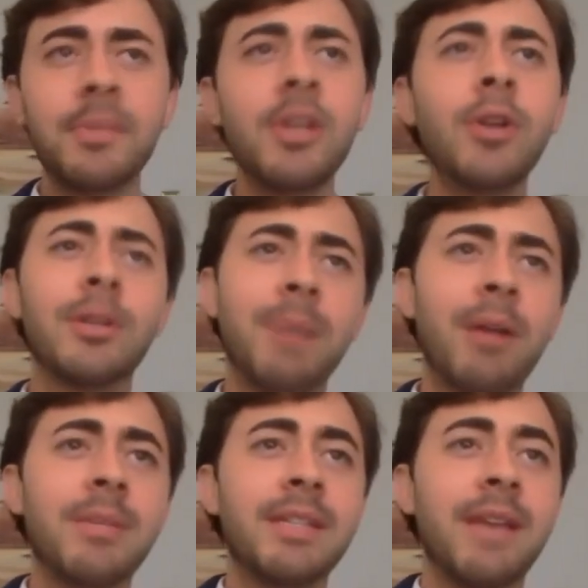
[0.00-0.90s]
you know, it's better
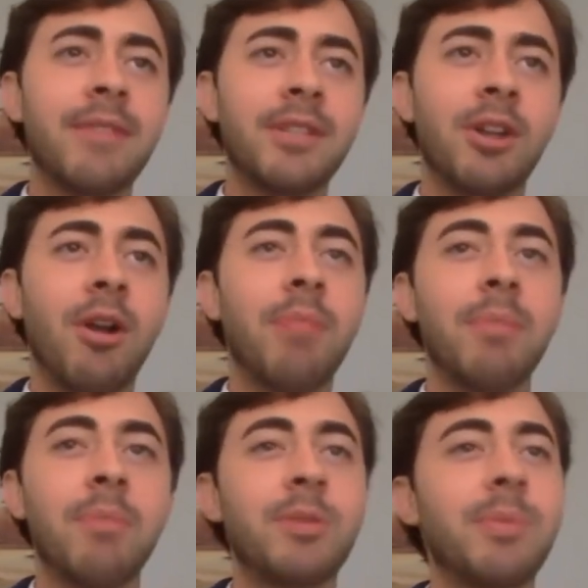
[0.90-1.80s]
to be safe than sorry,
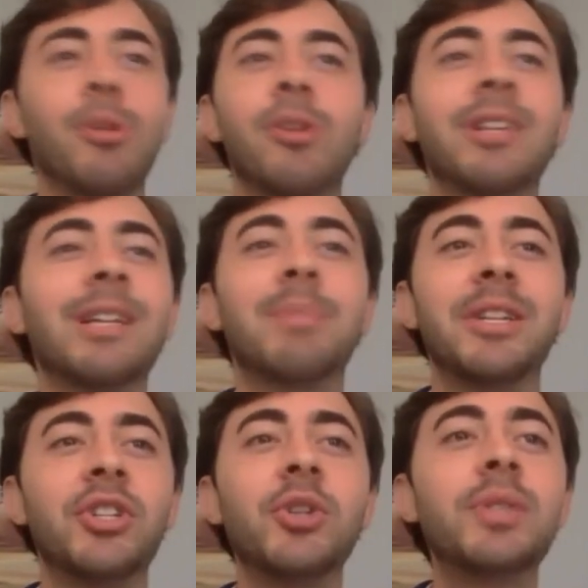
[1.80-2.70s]
but most people are a little
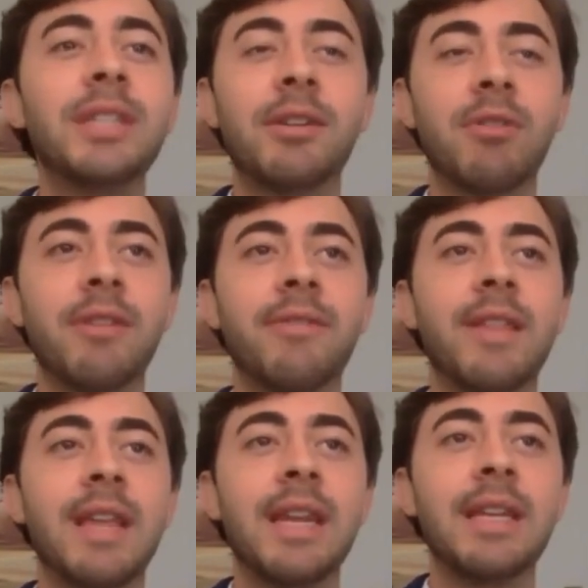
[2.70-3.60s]
bit too secretive
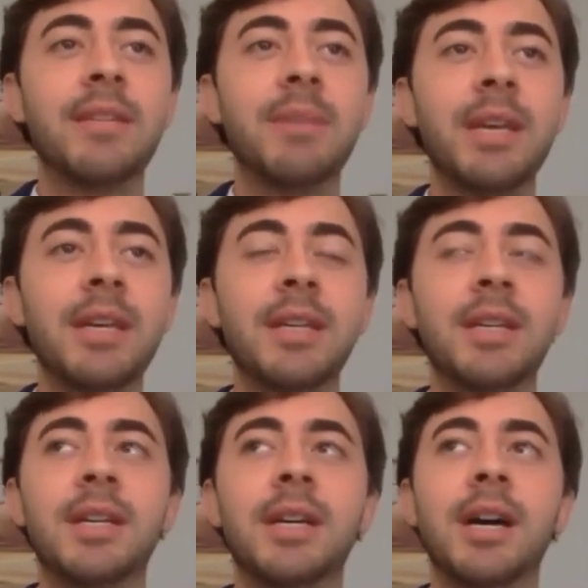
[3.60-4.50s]
than they need to be.
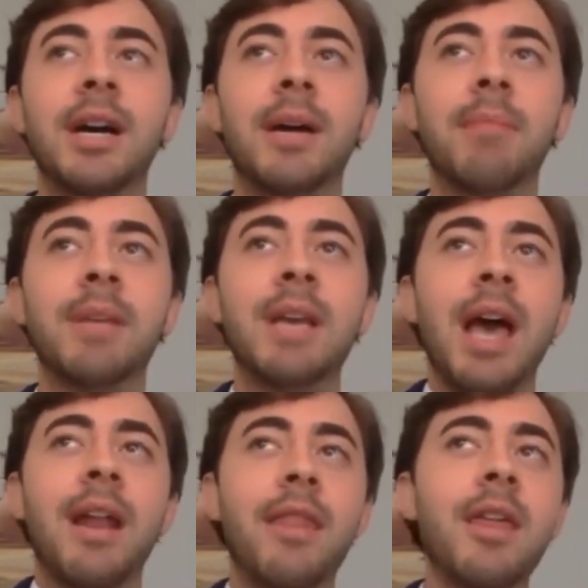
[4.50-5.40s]
Um,
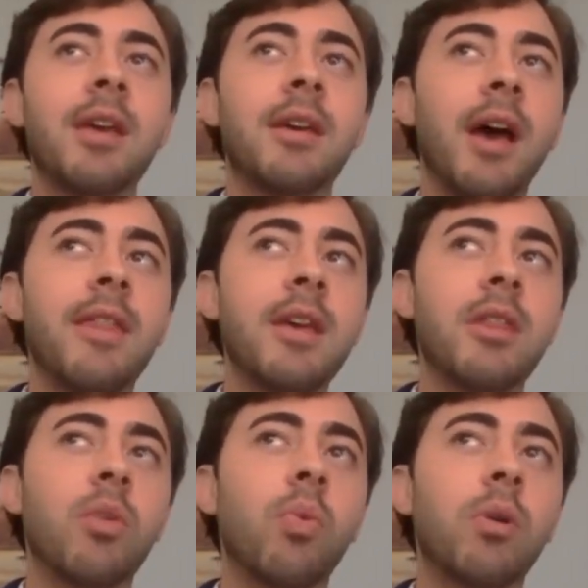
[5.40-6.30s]
and I think, I
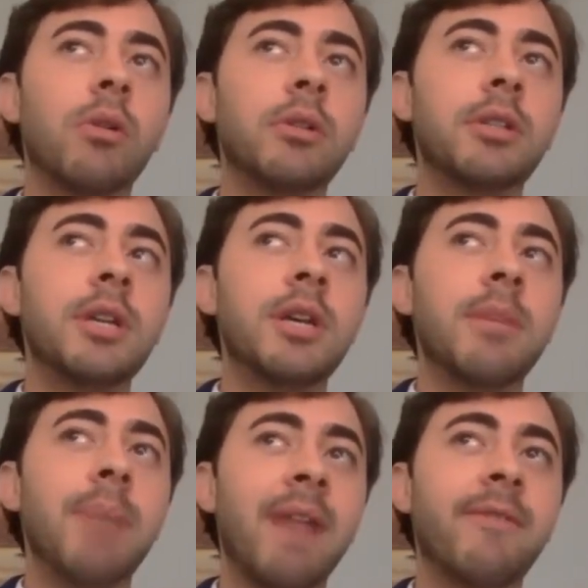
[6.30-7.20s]
think the world
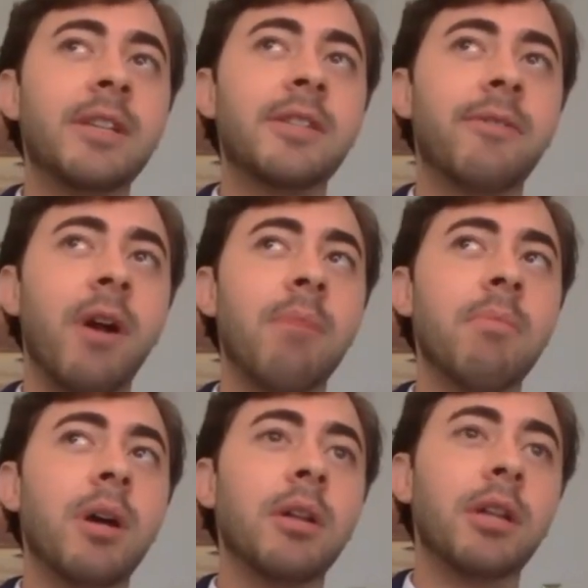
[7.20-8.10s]
benefits
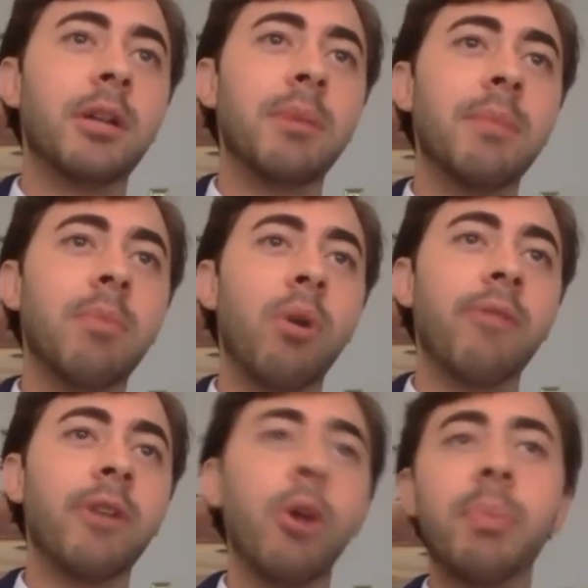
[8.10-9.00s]
from a little bit more of
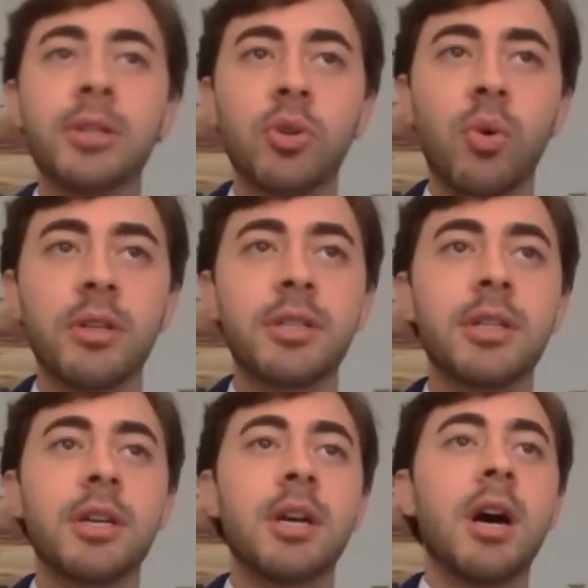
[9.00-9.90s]
an open
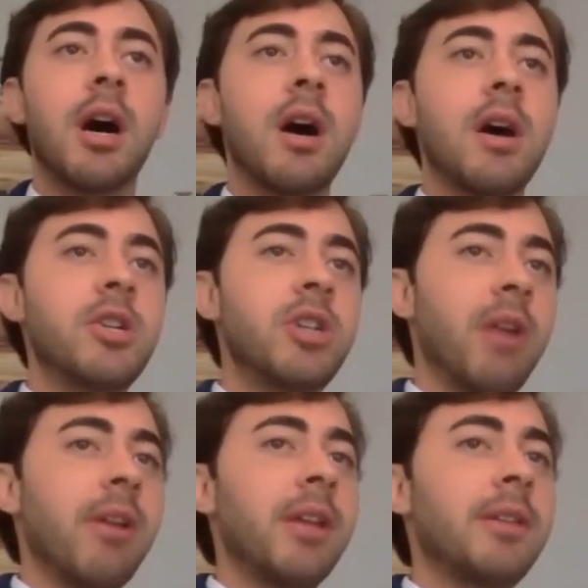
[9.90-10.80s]
source uh,
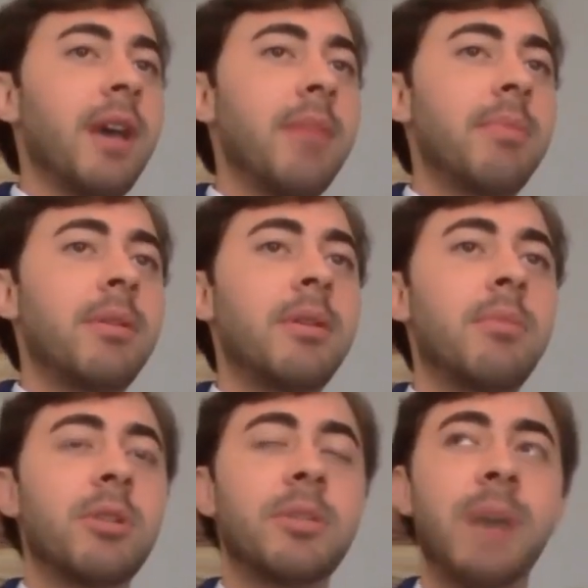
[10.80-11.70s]
sharing type
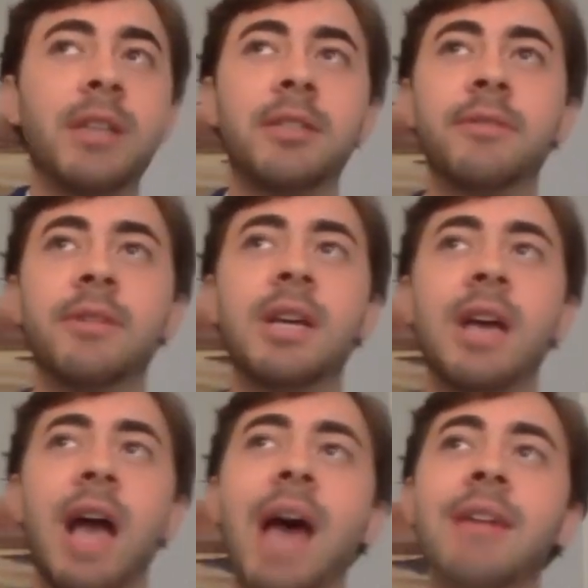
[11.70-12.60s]
perspective.
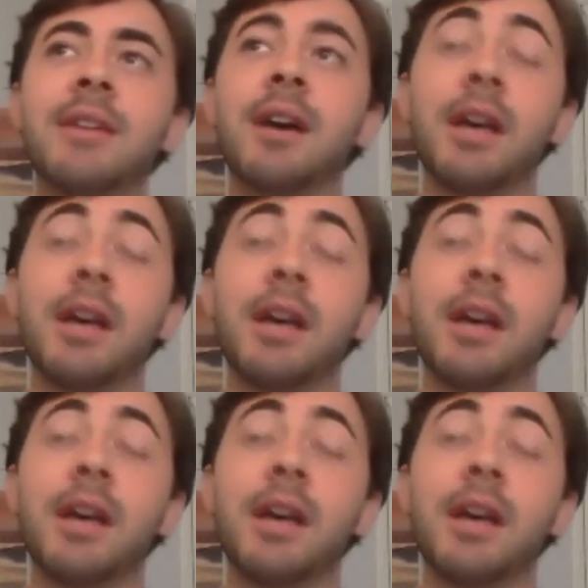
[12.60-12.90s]
And, uh,